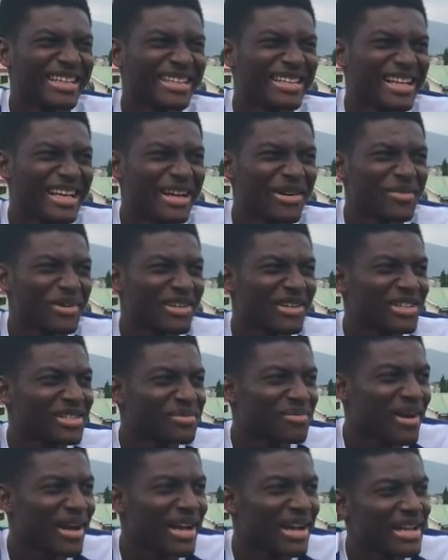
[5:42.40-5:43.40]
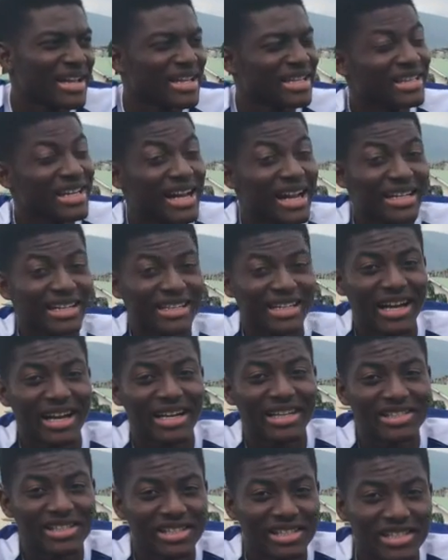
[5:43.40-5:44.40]
Yeah, because my dad
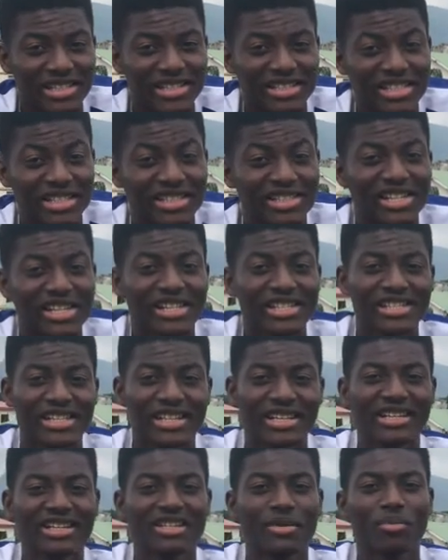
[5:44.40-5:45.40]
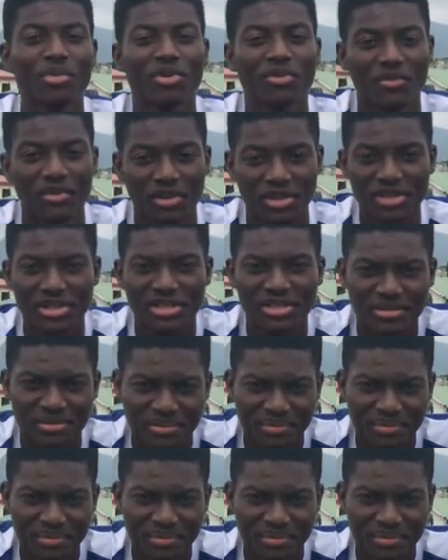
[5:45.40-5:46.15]
actually is interested in the profession.